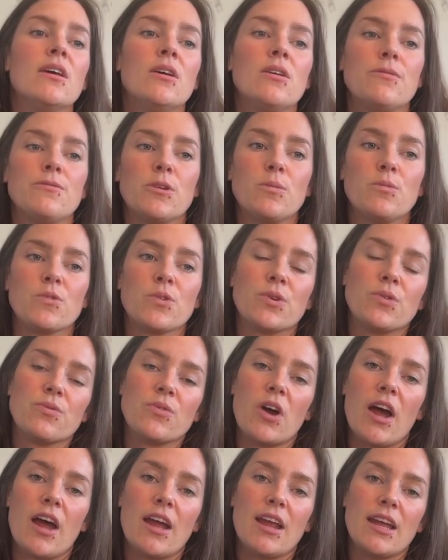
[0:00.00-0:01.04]
from root
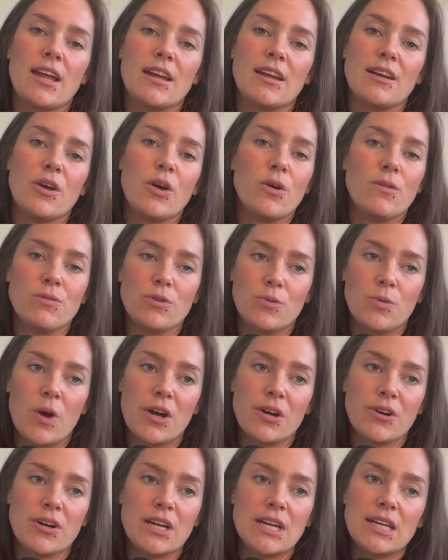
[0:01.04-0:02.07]
rot and
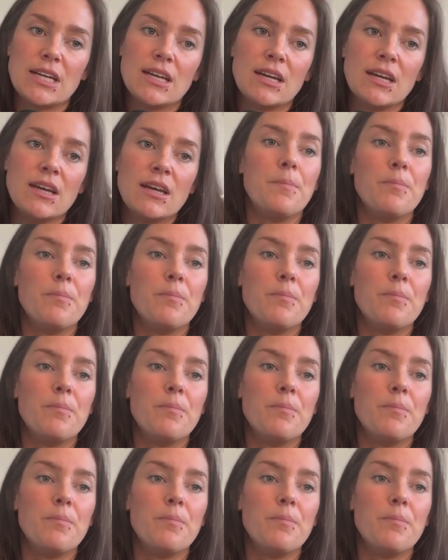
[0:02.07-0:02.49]
overwatering.